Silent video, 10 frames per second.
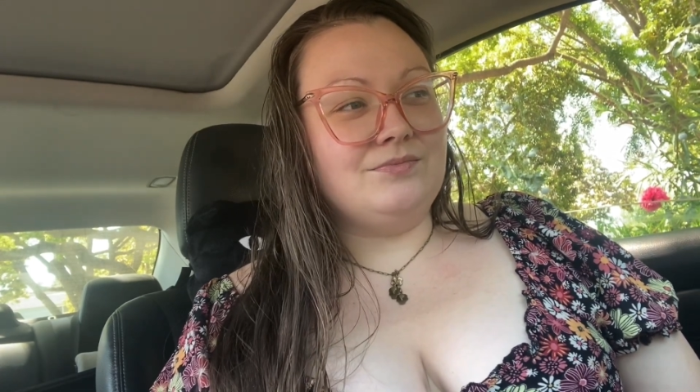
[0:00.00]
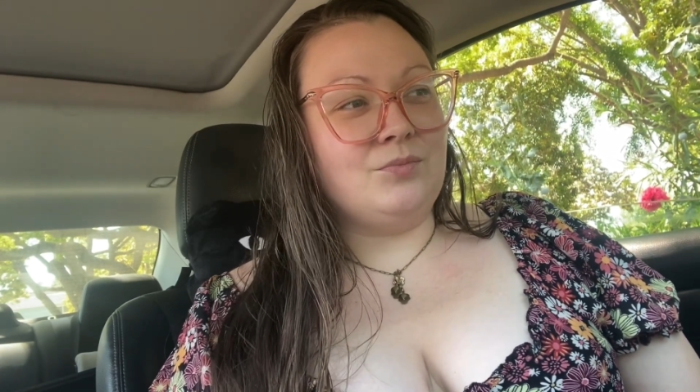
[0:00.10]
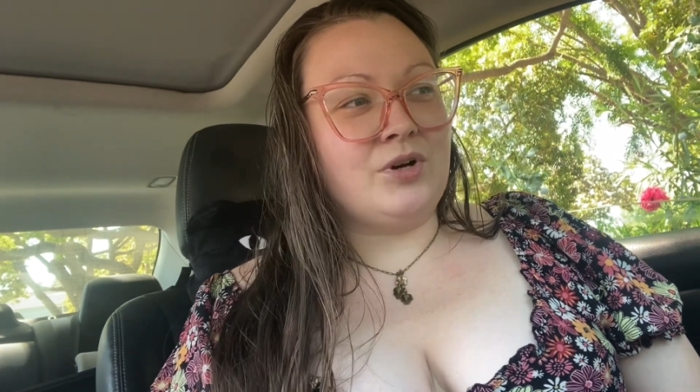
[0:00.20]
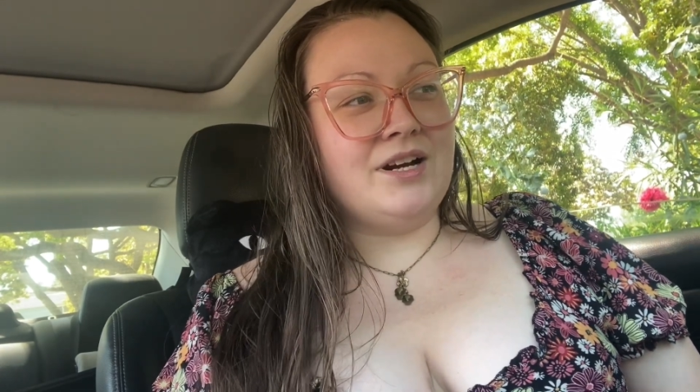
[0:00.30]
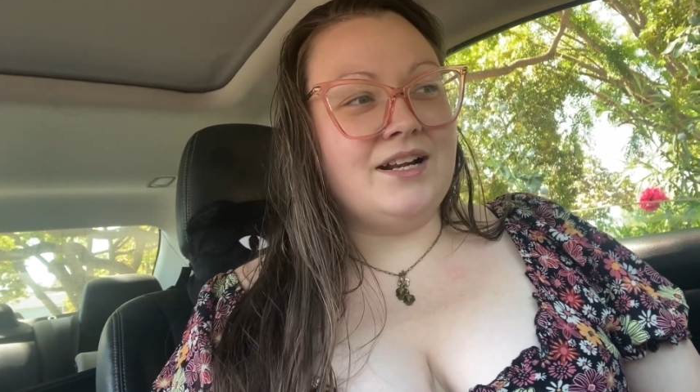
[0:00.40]

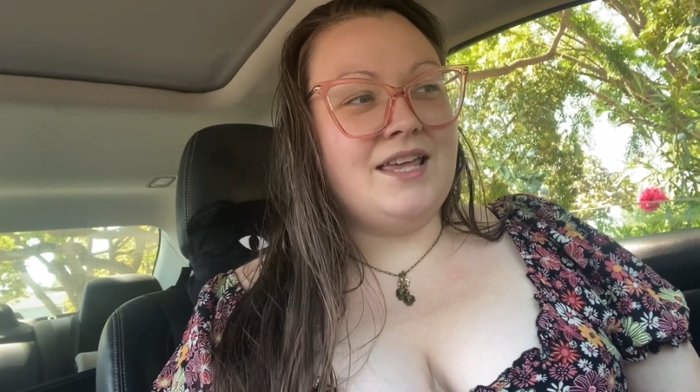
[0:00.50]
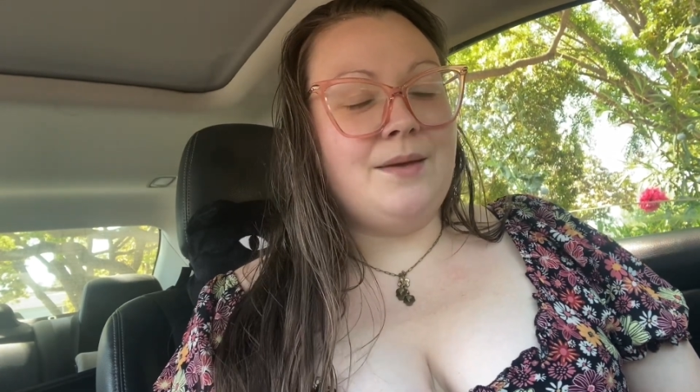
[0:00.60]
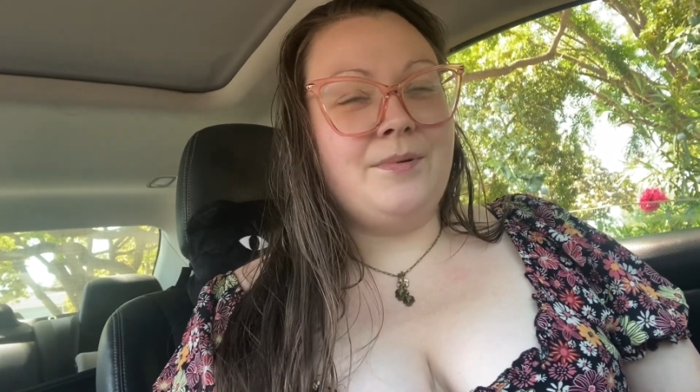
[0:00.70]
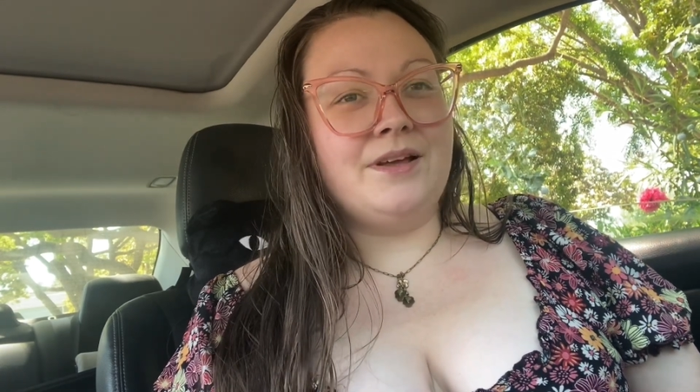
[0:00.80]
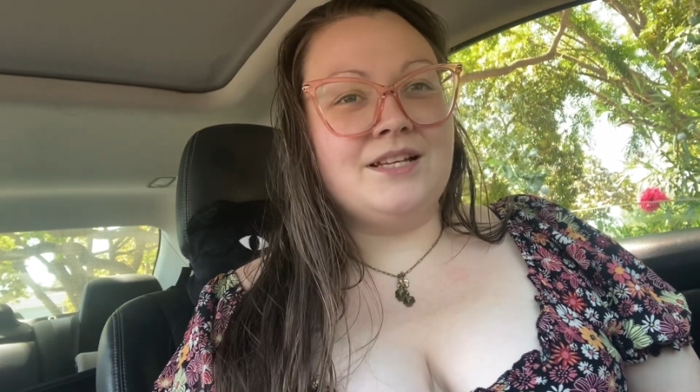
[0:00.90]
we're gonna
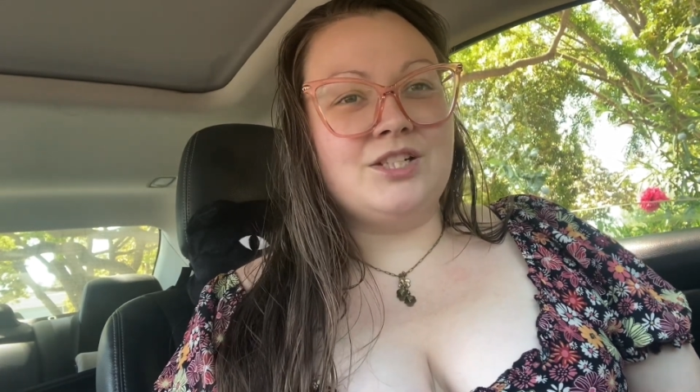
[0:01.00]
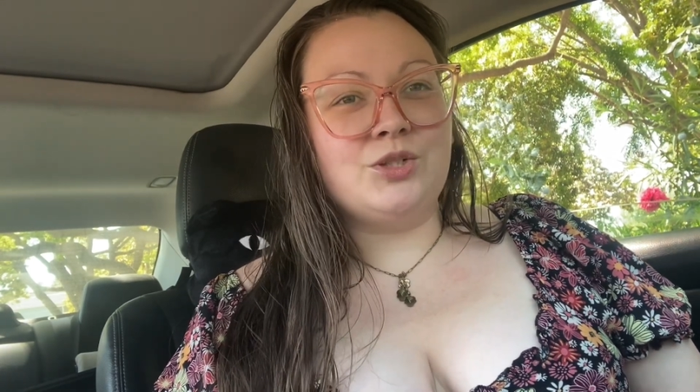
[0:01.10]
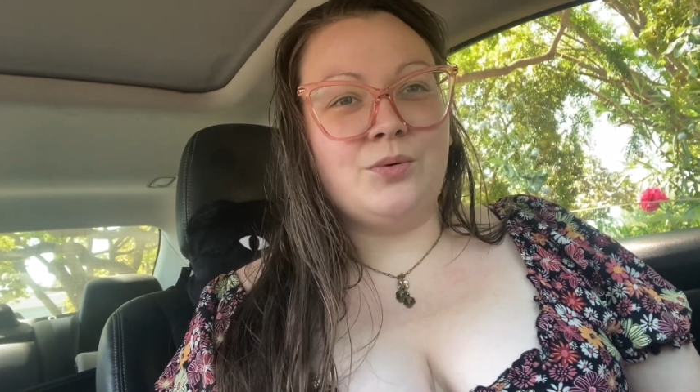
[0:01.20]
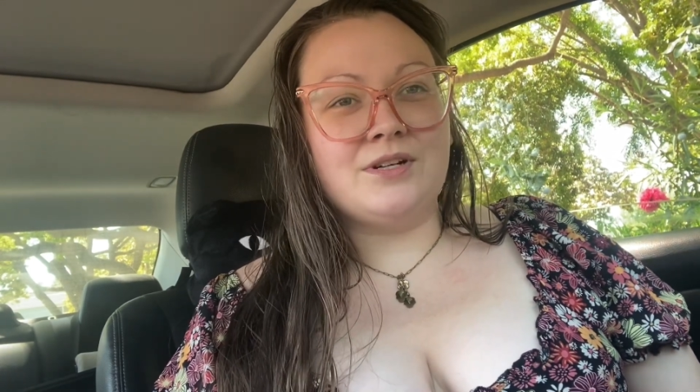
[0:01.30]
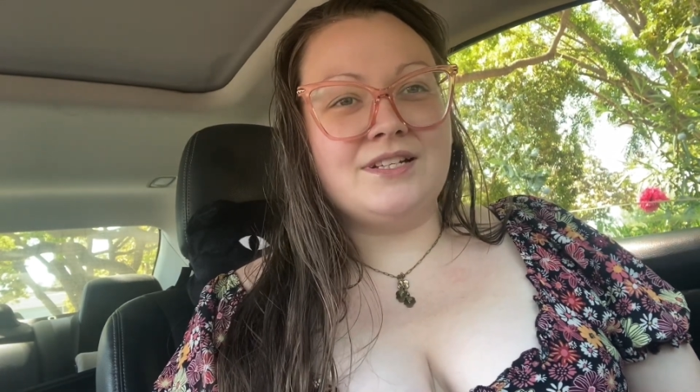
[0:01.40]
keep it
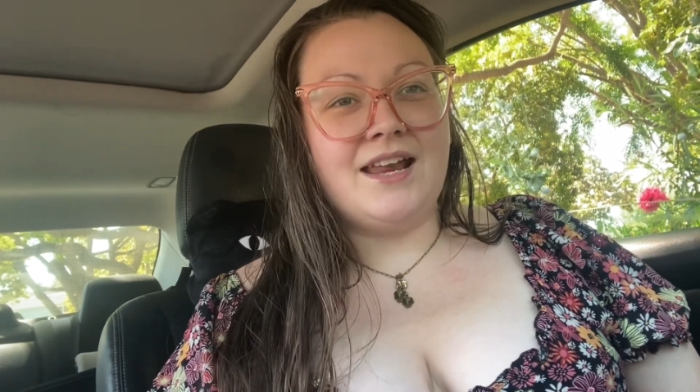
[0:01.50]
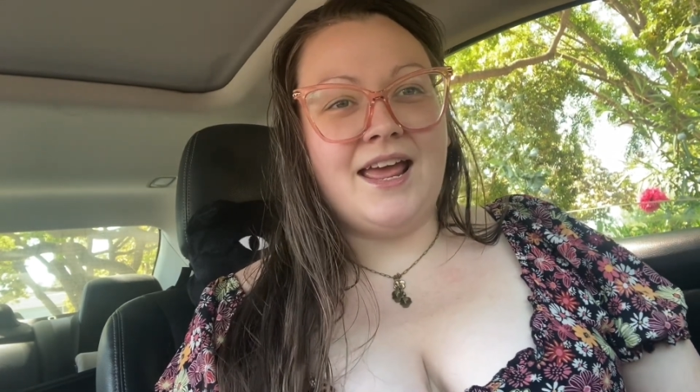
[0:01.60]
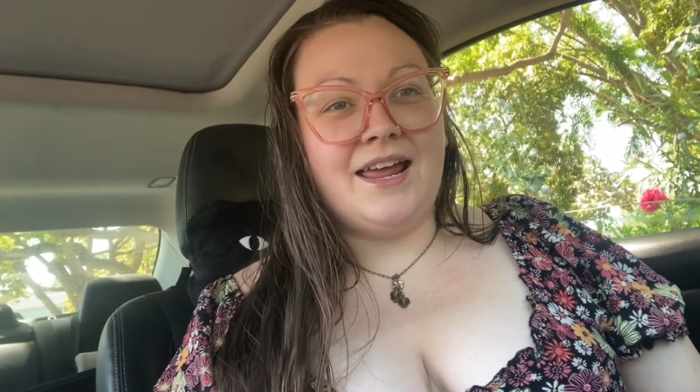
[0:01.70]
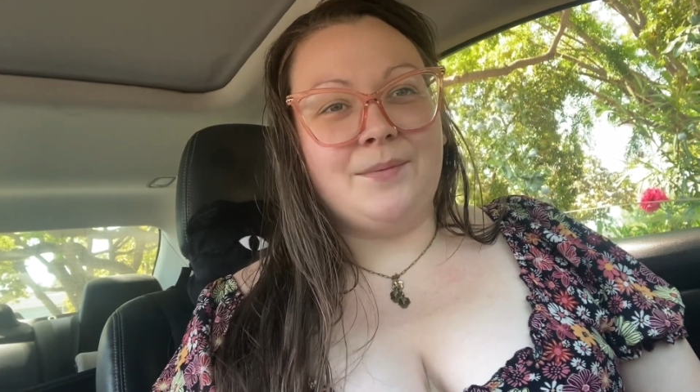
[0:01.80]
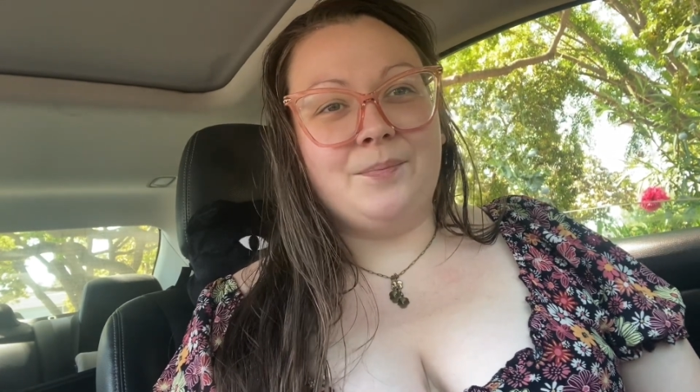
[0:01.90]
short
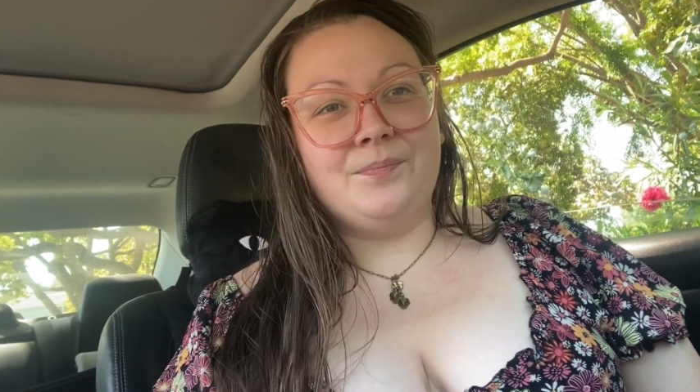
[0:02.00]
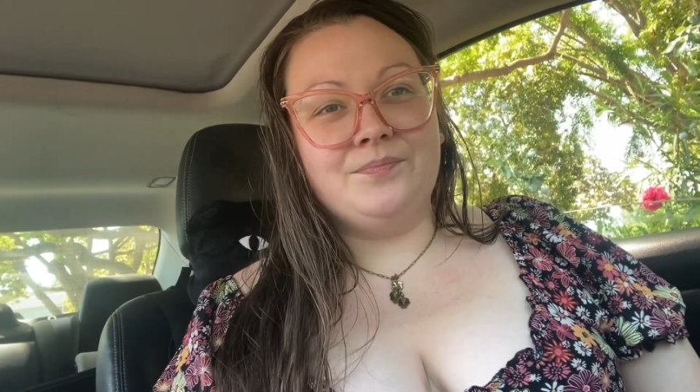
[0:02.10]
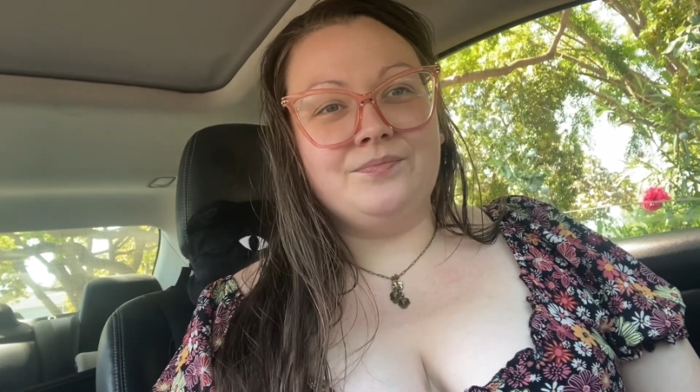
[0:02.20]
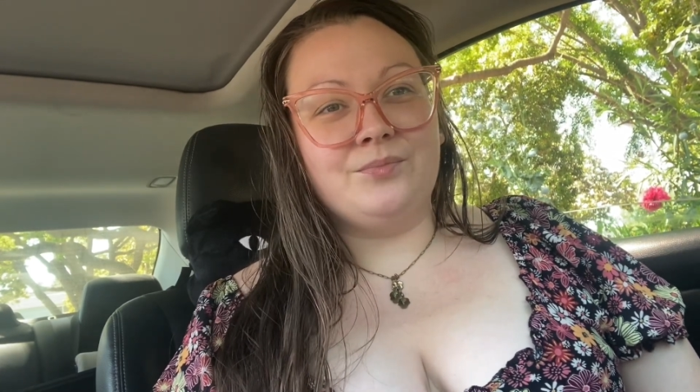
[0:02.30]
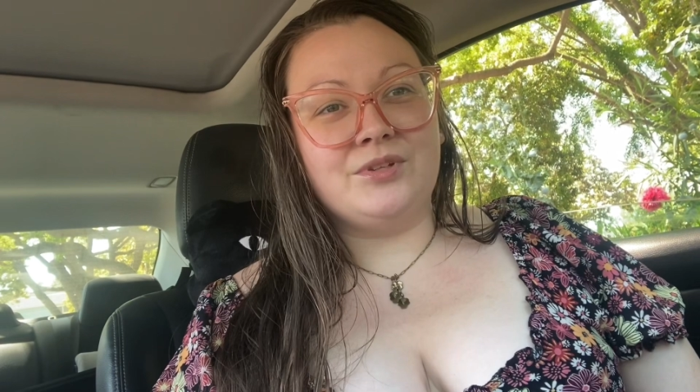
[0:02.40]
today
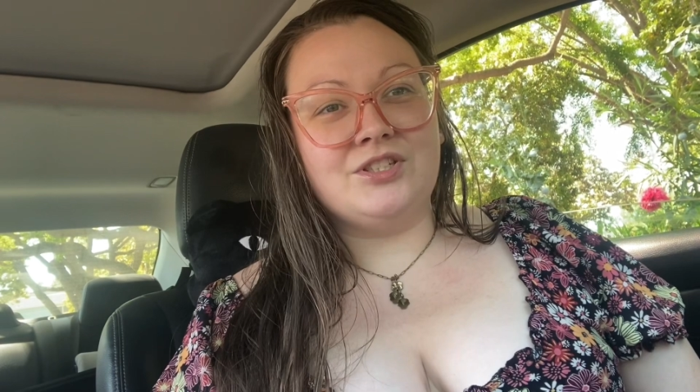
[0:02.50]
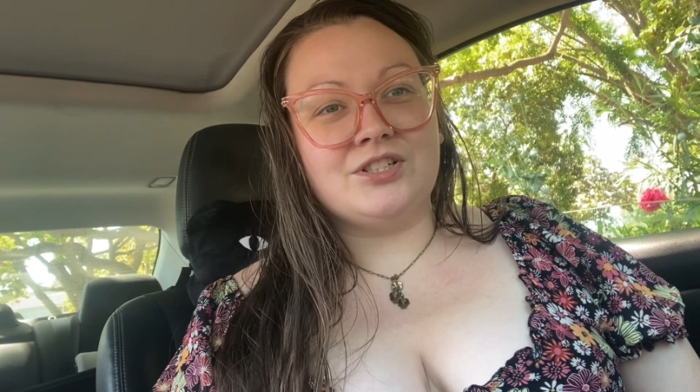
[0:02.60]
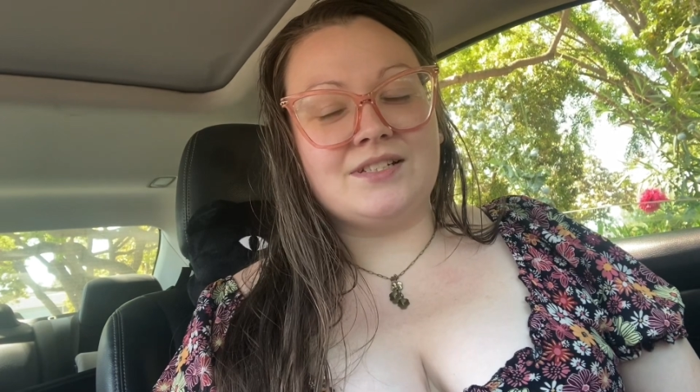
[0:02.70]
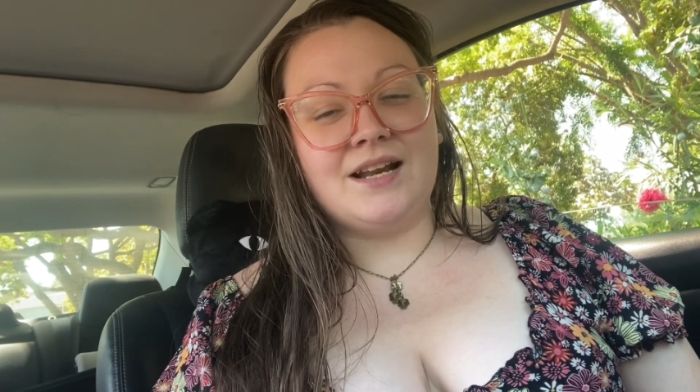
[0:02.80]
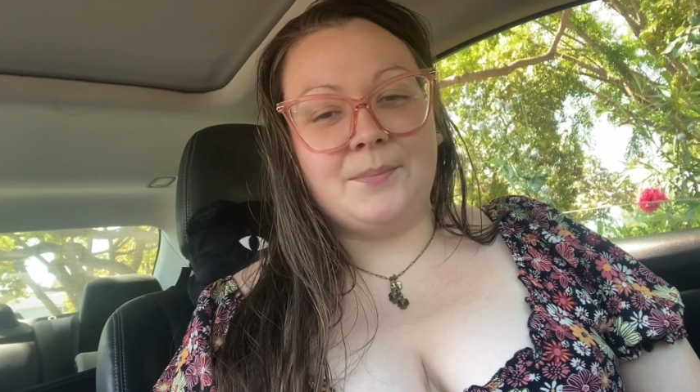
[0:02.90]
with
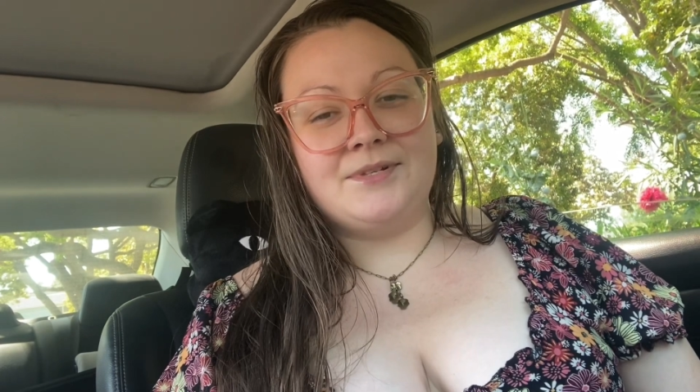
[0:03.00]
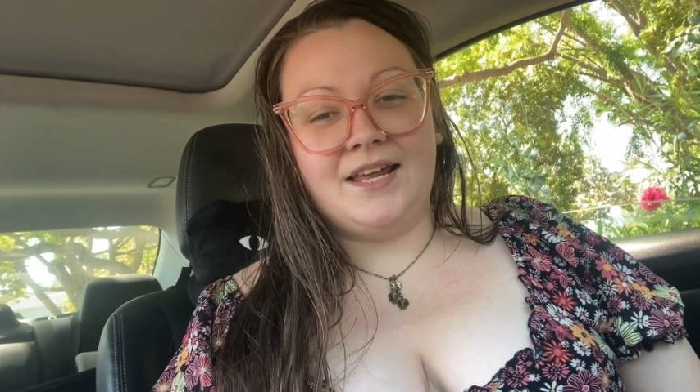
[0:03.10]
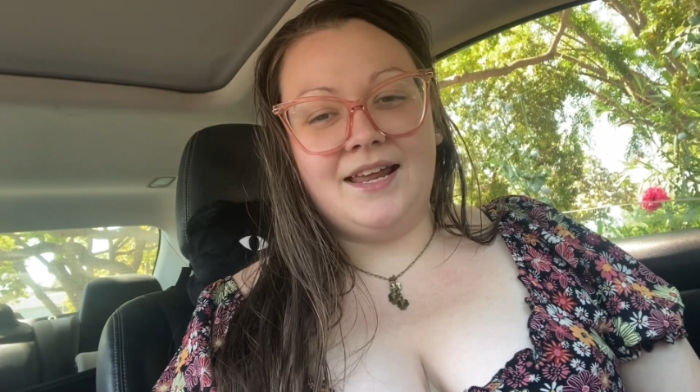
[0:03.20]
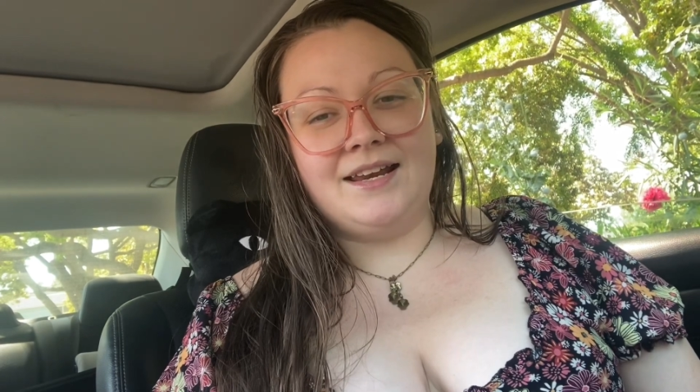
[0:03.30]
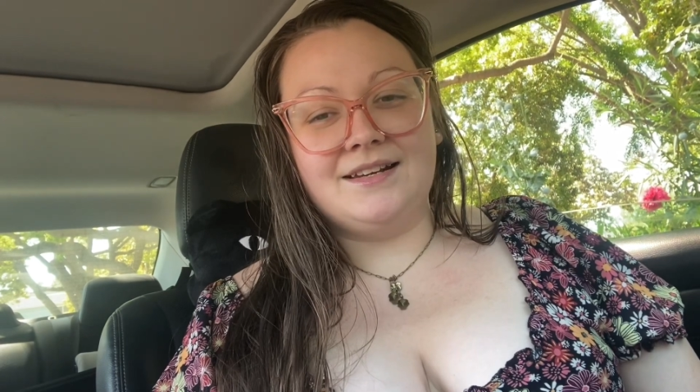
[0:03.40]
just an
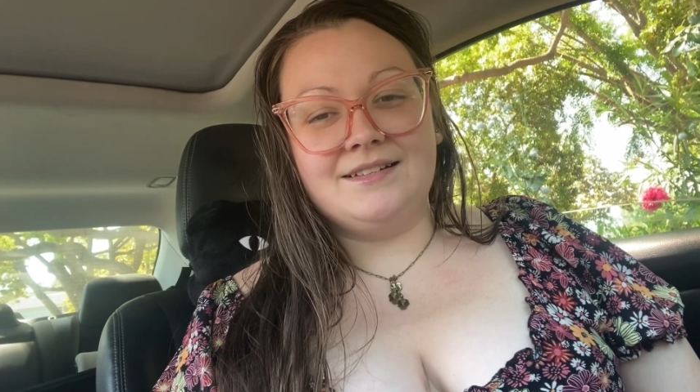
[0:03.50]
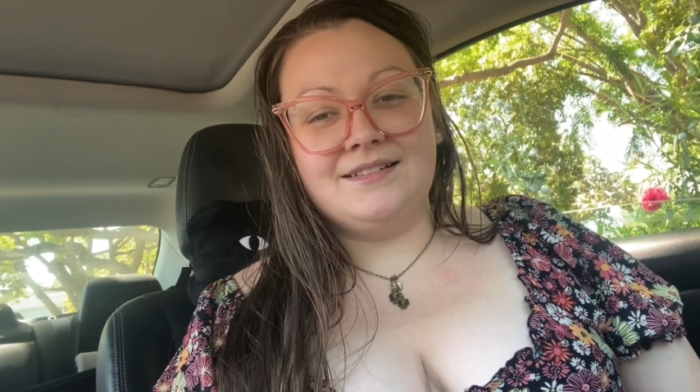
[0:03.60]
update.